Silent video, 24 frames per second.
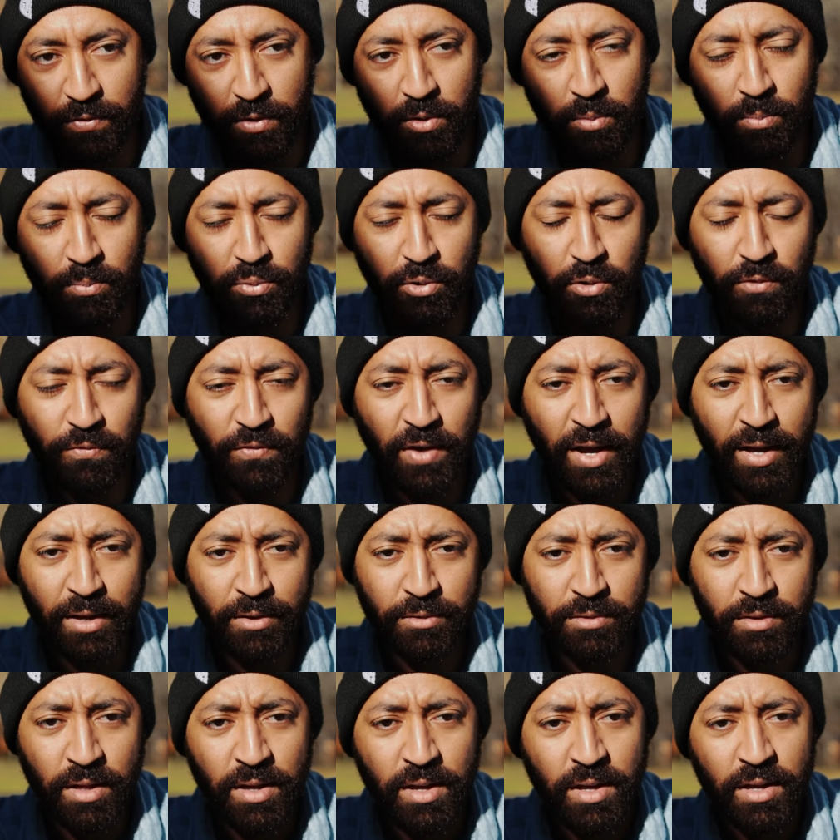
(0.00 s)
film
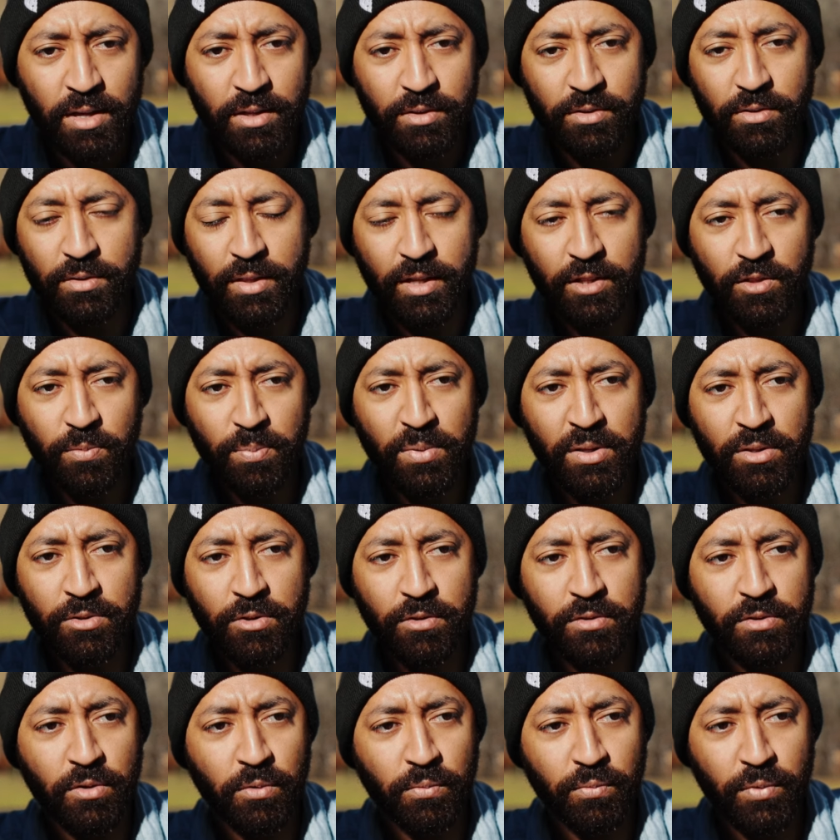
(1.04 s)
profiles. So that's been
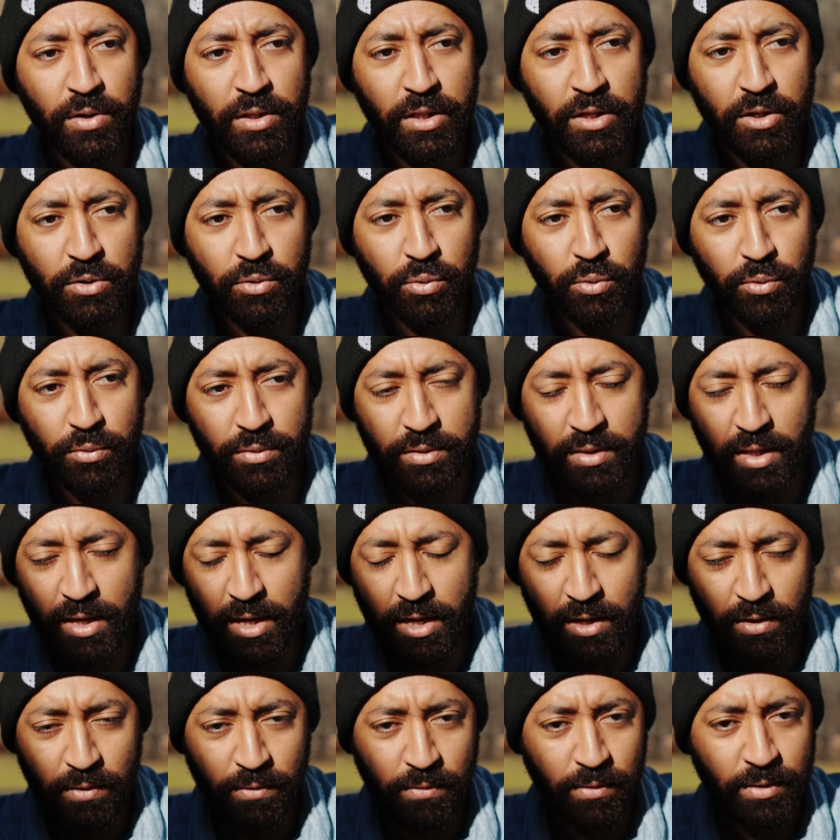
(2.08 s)
just a really cool
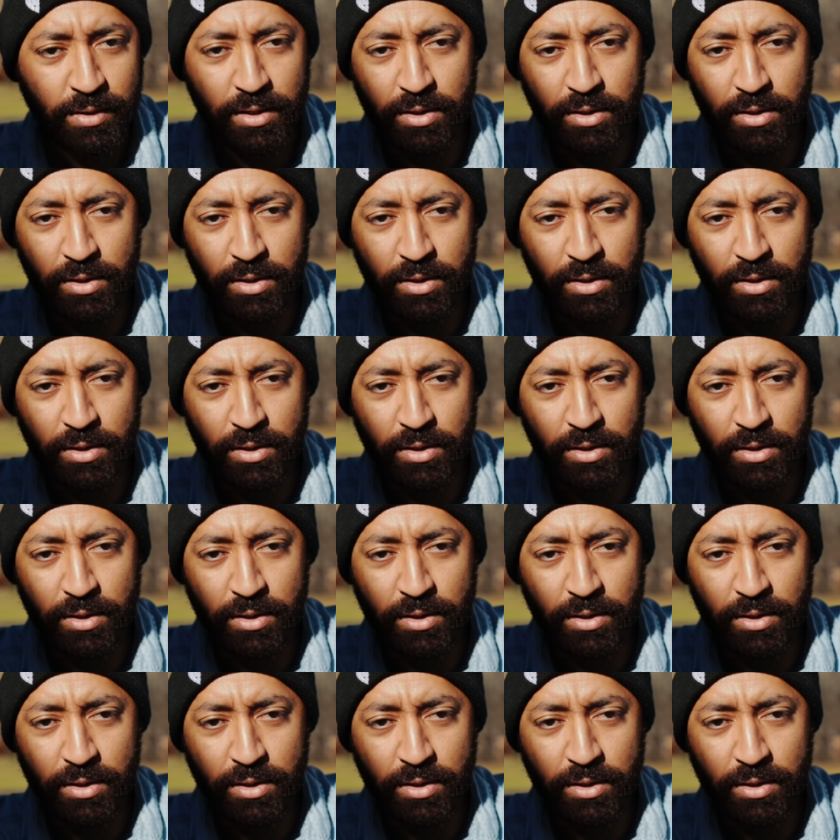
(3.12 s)
thing.